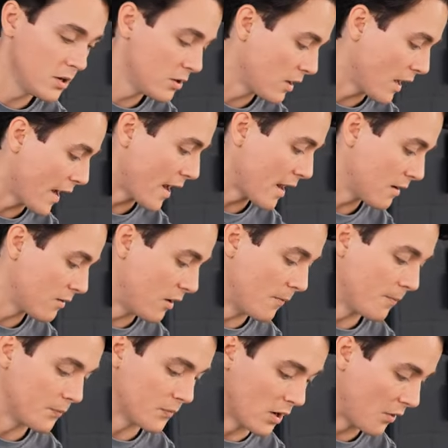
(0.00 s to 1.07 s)
here and
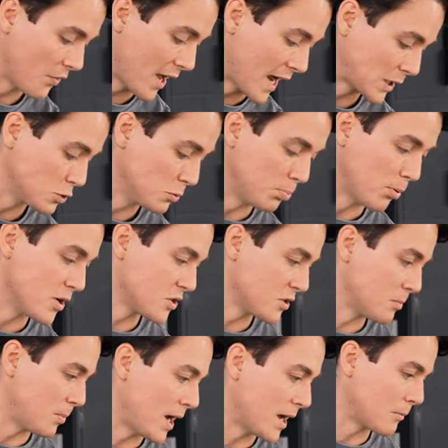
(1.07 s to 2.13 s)
on the actual plunge at
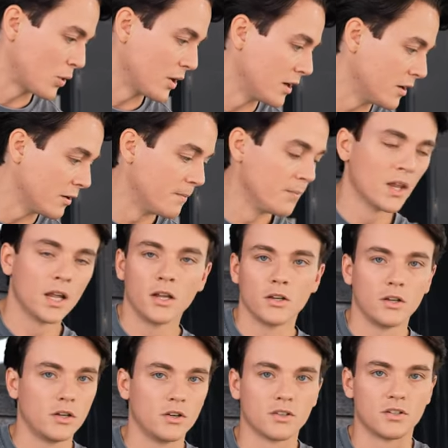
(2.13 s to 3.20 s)
the bottom right here.
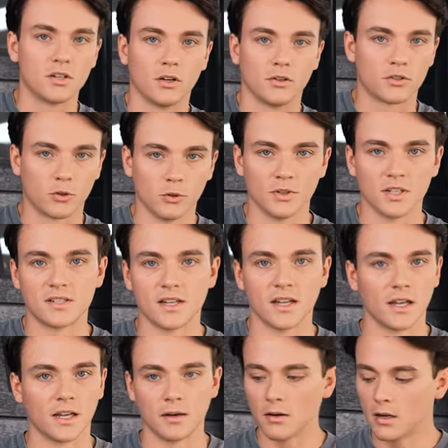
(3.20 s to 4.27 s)
You just, you know, screw this
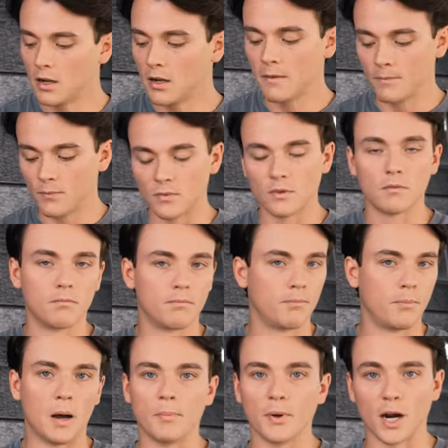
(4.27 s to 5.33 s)
in,
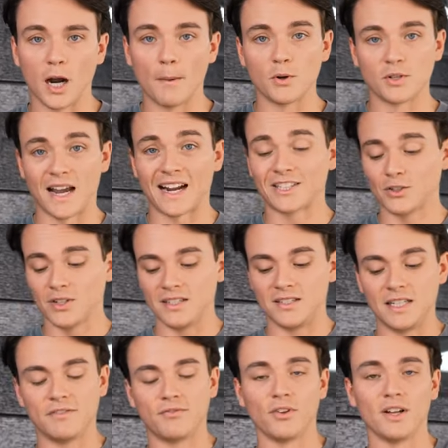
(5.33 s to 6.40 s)
pump it up. There's actually a
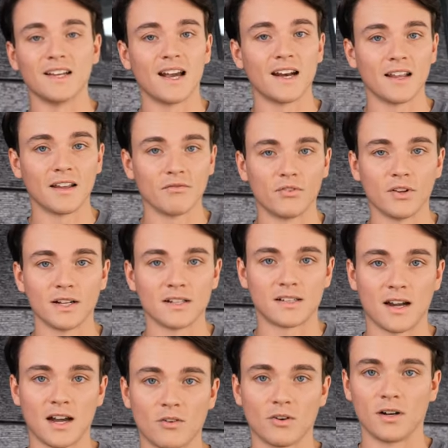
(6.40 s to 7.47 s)
deflate and an inflate
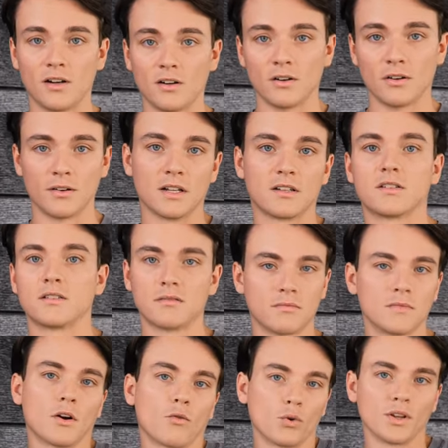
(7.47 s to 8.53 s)
side right here, and it's
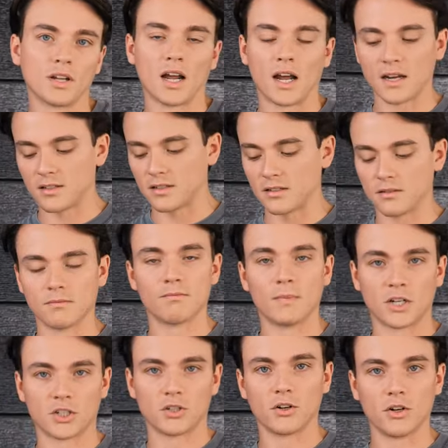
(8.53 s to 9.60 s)
really nice.
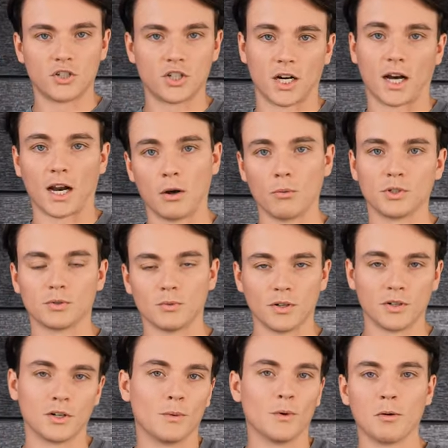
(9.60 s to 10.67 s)
Make sure you check out which
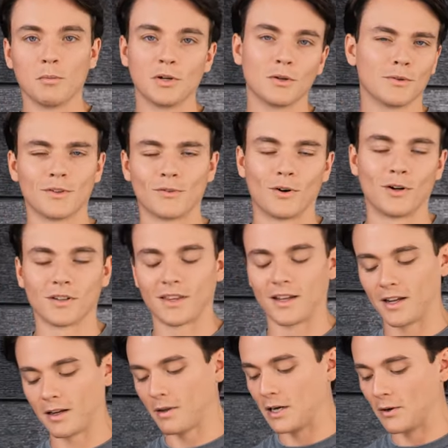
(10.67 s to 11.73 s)
one. You don't wanna be doing the wrong
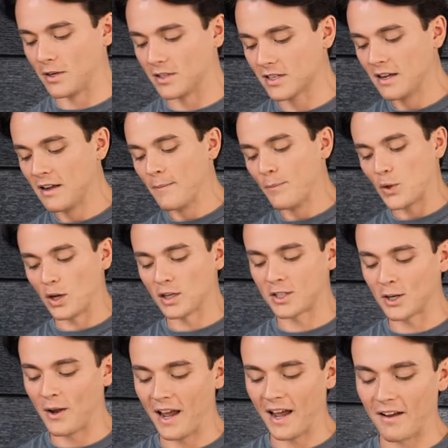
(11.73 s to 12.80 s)
thing. Anyways. You
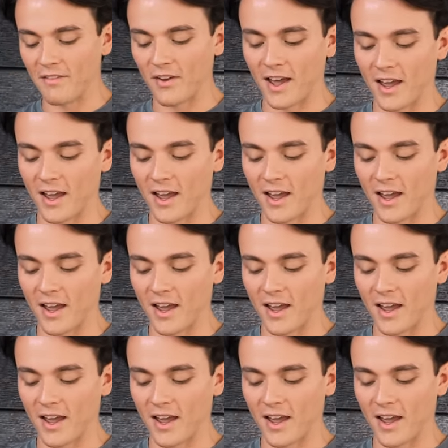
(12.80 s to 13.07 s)
also have